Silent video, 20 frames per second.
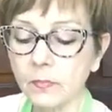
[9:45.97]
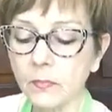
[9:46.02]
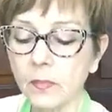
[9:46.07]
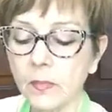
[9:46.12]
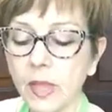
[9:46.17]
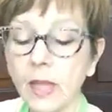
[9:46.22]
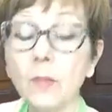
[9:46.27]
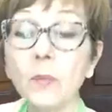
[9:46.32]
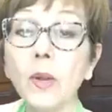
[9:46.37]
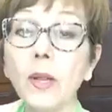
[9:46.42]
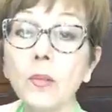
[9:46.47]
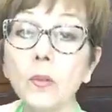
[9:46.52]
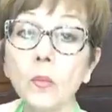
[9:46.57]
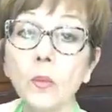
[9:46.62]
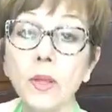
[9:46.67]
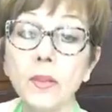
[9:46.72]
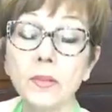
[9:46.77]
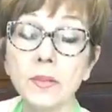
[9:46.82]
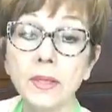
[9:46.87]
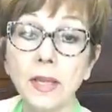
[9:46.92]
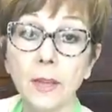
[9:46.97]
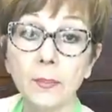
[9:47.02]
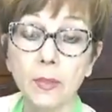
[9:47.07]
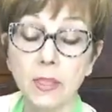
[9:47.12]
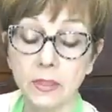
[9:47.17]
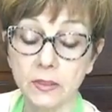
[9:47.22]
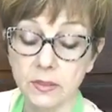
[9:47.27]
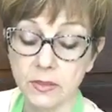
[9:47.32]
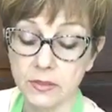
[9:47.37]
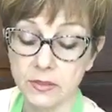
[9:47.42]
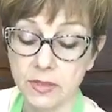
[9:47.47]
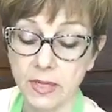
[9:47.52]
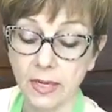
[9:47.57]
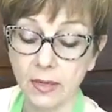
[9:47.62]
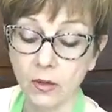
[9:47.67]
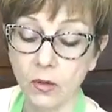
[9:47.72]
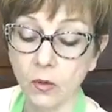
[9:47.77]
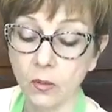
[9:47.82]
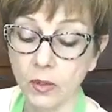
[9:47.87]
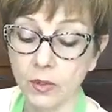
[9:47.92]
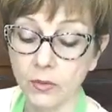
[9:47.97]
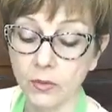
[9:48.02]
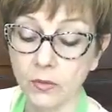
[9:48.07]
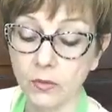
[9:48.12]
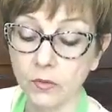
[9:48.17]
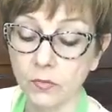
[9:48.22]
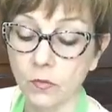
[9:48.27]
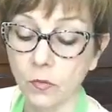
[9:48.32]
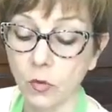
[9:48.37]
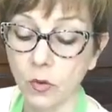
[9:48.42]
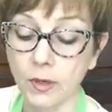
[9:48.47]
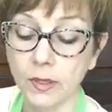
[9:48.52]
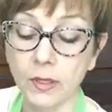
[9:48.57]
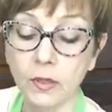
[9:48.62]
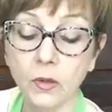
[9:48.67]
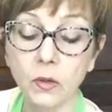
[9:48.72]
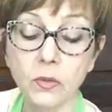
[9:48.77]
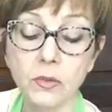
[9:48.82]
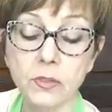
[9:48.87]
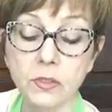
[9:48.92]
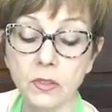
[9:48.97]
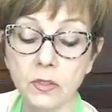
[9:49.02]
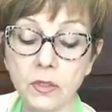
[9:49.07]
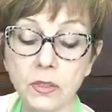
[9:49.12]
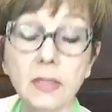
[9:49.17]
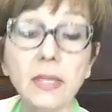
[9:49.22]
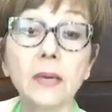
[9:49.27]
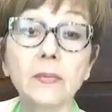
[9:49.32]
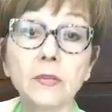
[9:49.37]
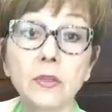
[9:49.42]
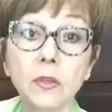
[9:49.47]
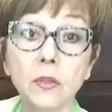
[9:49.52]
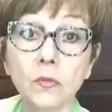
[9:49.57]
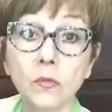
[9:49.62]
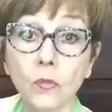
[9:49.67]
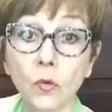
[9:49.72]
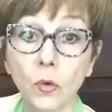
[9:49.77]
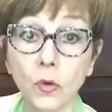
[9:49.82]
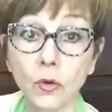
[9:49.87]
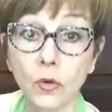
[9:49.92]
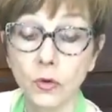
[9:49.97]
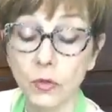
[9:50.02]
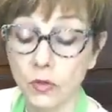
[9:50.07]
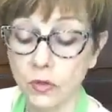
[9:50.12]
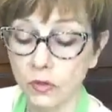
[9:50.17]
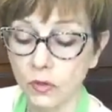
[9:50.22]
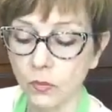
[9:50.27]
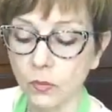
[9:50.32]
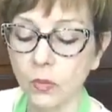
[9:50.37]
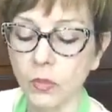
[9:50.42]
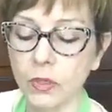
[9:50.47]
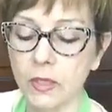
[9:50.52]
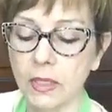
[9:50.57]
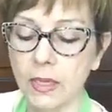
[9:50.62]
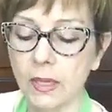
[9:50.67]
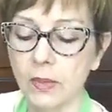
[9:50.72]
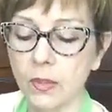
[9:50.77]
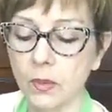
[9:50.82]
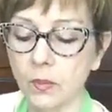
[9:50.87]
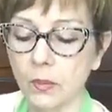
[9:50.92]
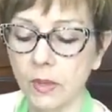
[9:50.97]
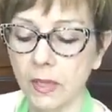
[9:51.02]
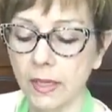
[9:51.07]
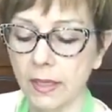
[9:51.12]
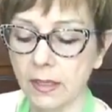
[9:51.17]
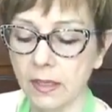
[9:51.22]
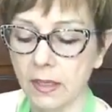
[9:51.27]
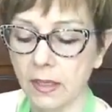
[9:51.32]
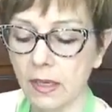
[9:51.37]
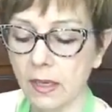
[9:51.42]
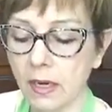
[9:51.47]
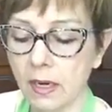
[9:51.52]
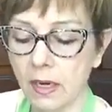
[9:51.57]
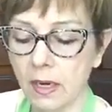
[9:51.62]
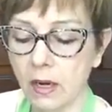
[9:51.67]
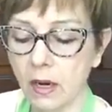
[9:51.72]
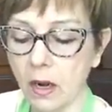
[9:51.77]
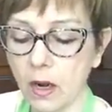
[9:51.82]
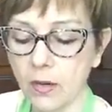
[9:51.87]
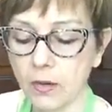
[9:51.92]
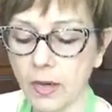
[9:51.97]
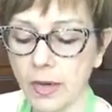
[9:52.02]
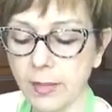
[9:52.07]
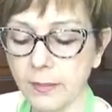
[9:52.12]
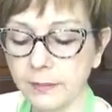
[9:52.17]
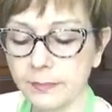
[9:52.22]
And by the way, the napkin does not go under the fork. It goes to the left of the fork, or you could put it on the plate. All right.